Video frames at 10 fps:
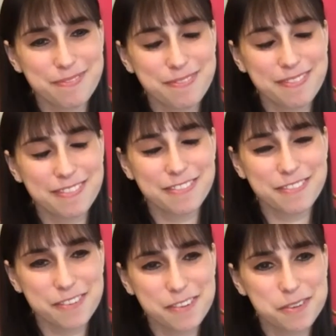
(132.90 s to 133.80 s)

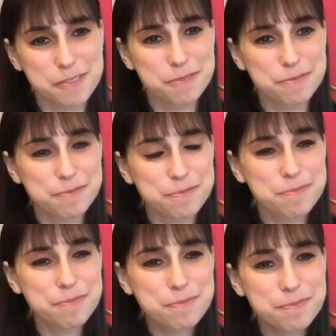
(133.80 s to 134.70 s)

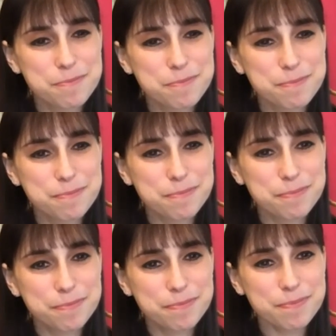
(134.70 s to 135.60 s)

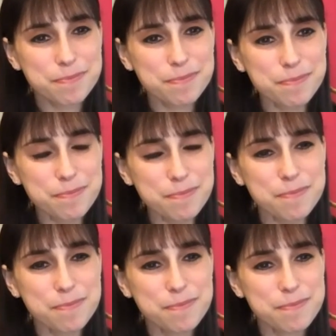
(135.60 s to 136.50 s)

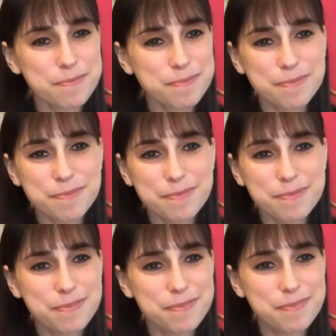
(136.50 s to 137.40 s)

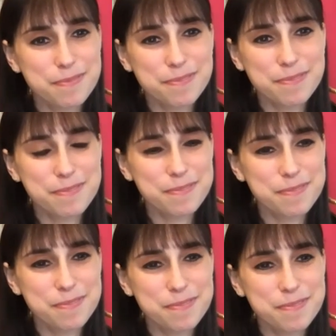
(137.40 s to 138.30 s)

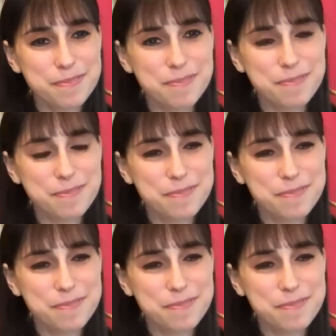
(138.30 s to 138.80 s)
(not speaking)